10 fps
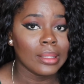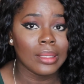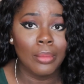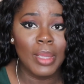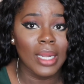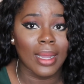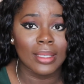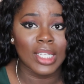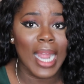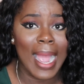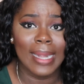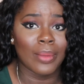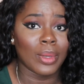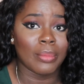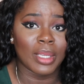don't be a doctor. I
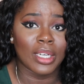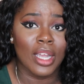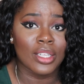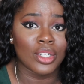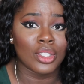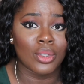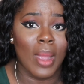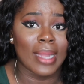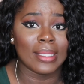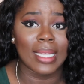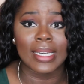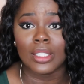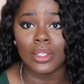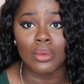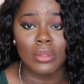didn't want to be a doctor, so I decided
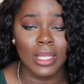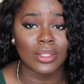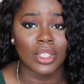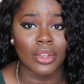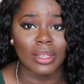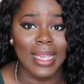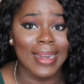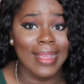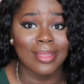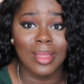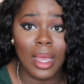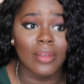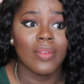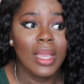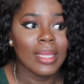to go to engineering, and I
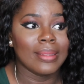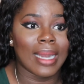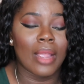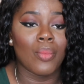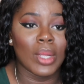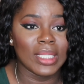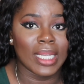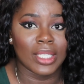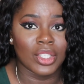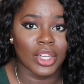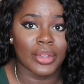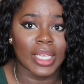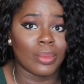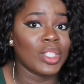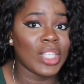love that I went to engineering.
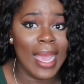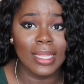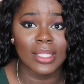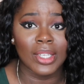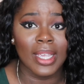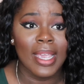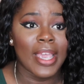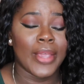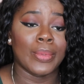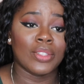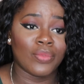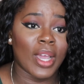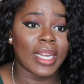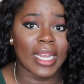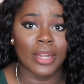It was challenging, it was
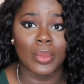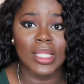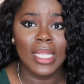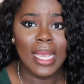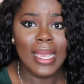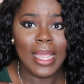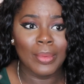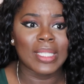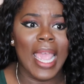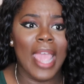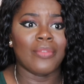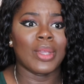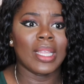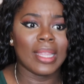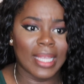fun, and it was
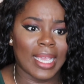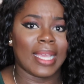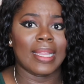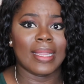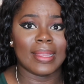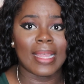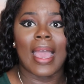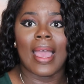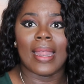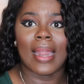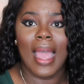everything that